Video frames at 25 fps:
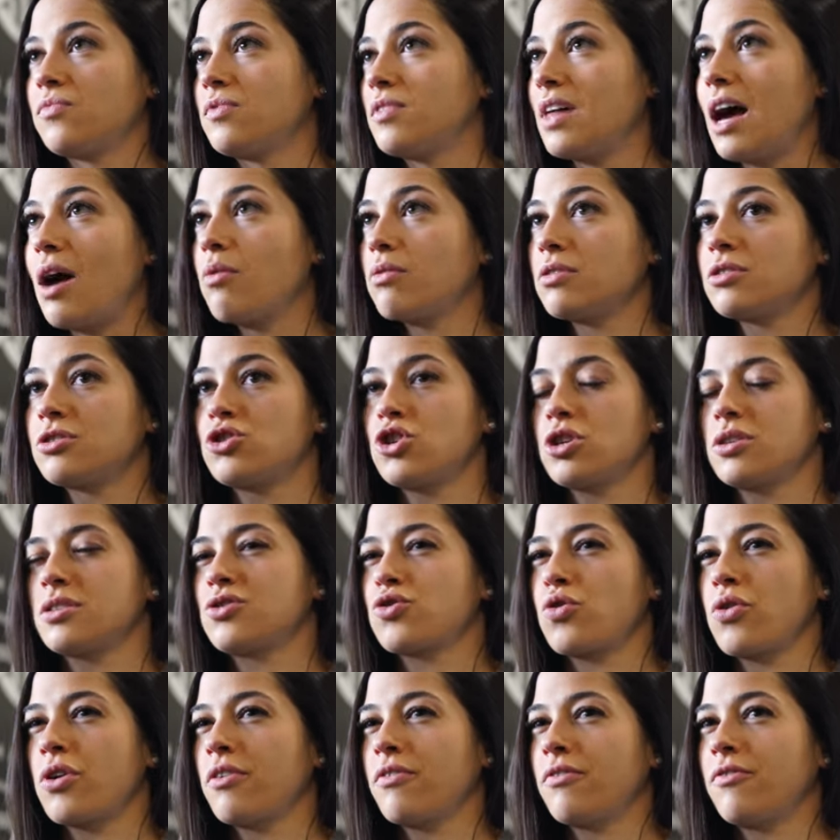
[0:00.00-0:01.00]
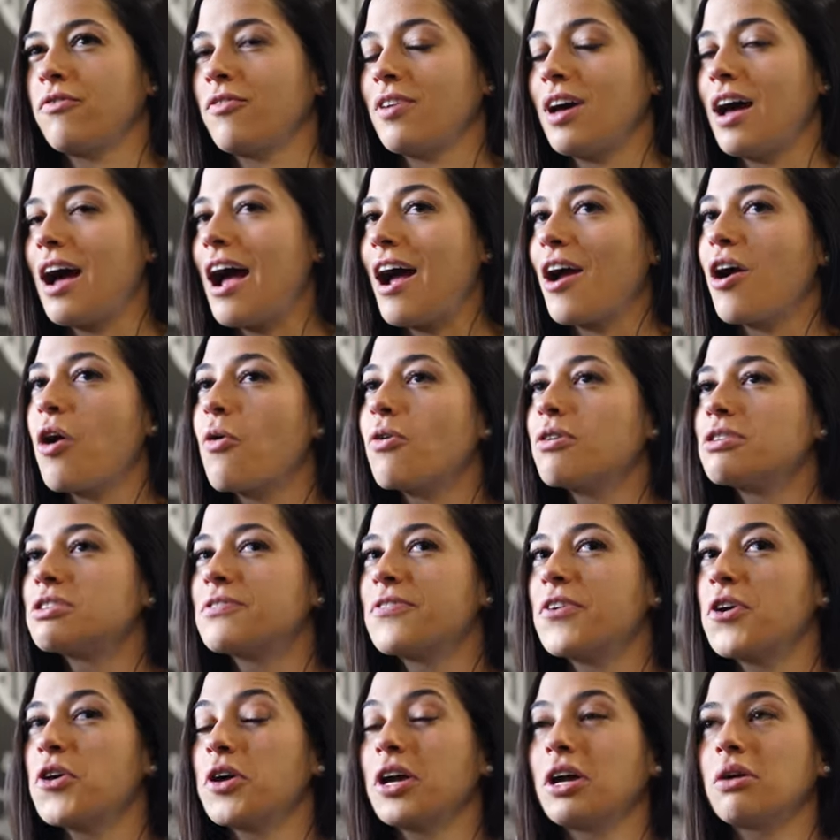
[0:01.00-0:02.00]
that was just sort of, I always
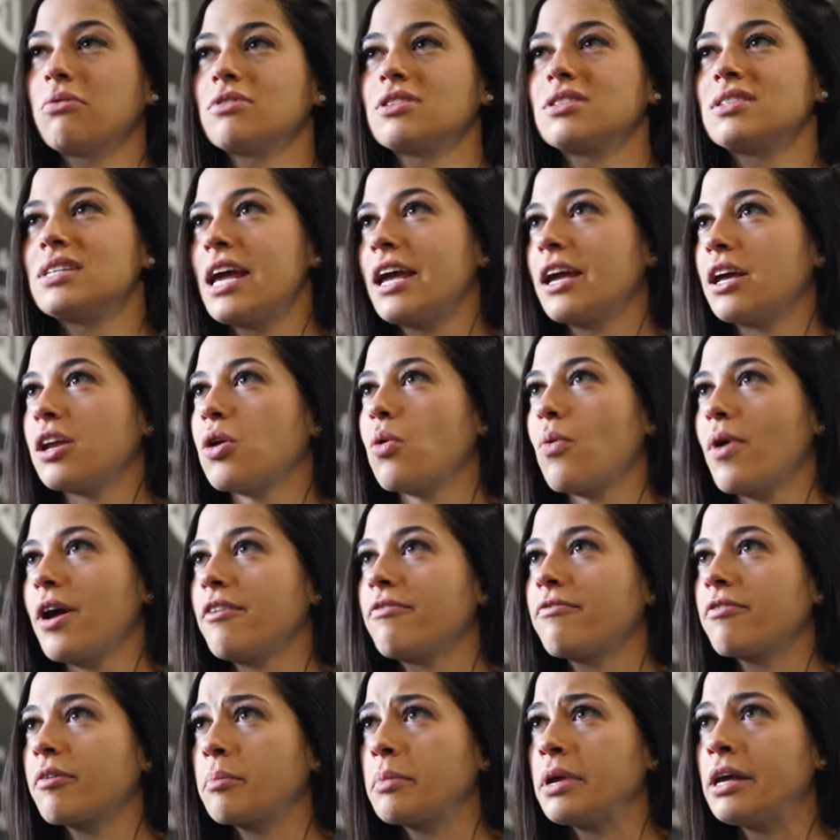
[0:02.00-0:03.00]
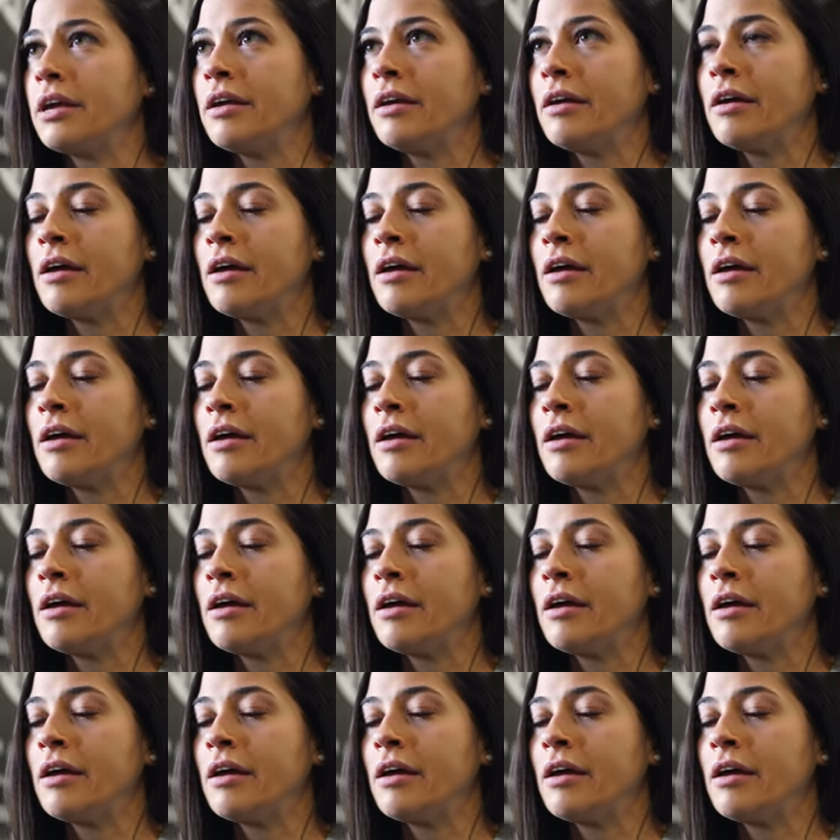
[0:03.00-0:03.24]
felt like it was taken away from me.